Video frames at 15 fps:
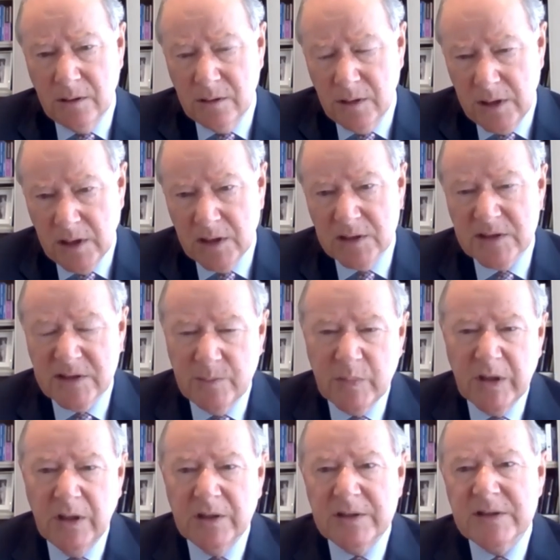Greek
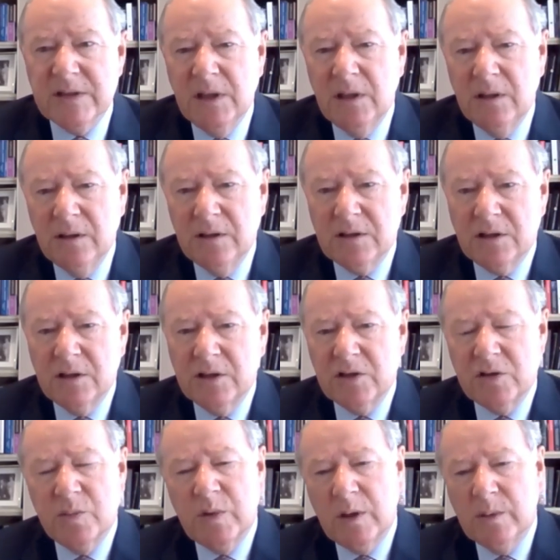Cypriots in the
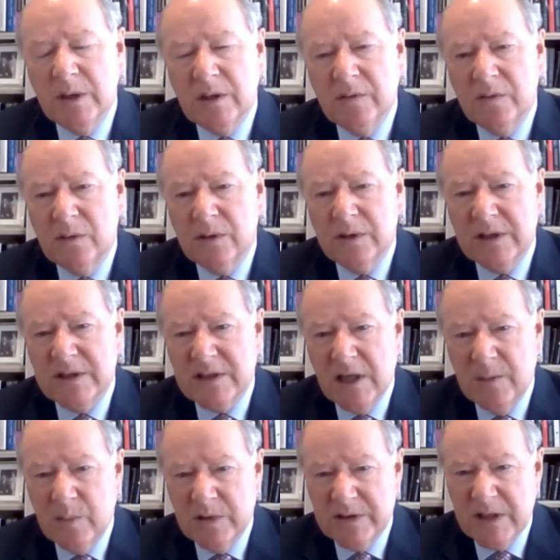Turkish Republic of Northern
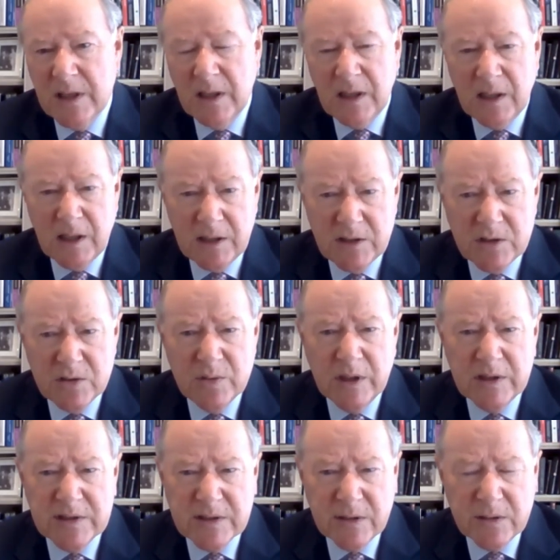Cyprus had to
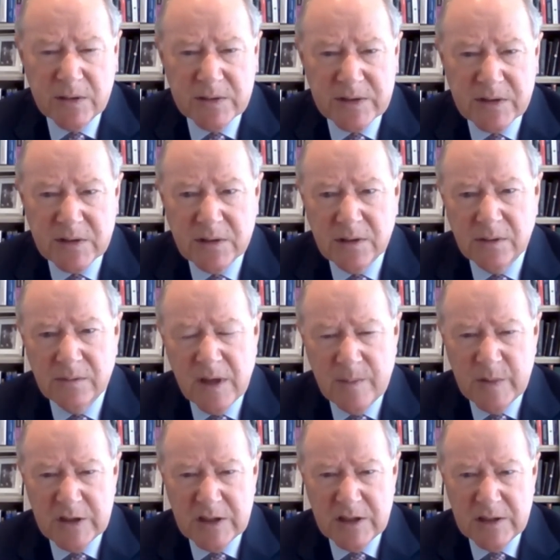exhaust the
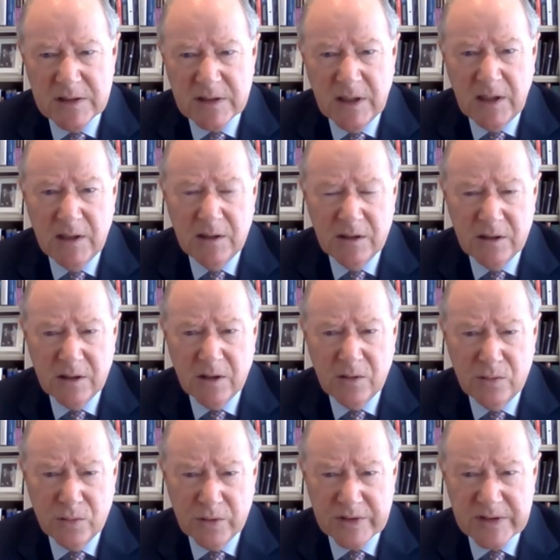remedies in the
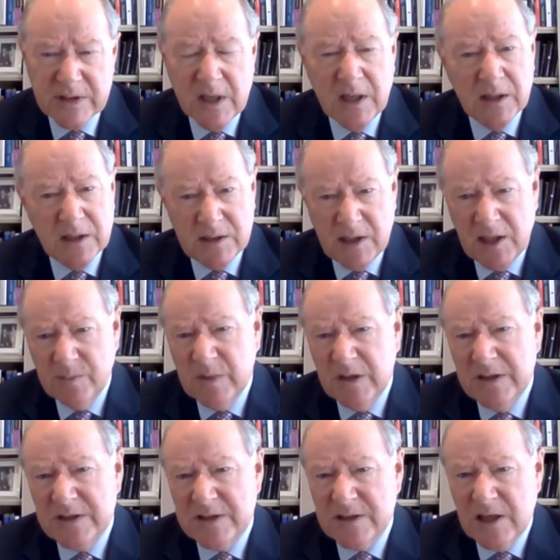courts that had
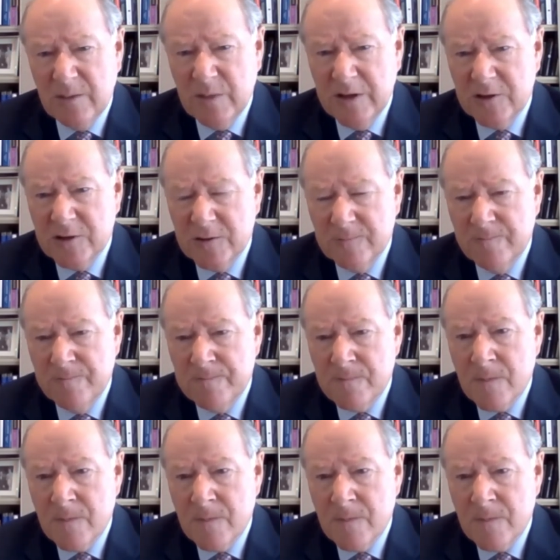been established.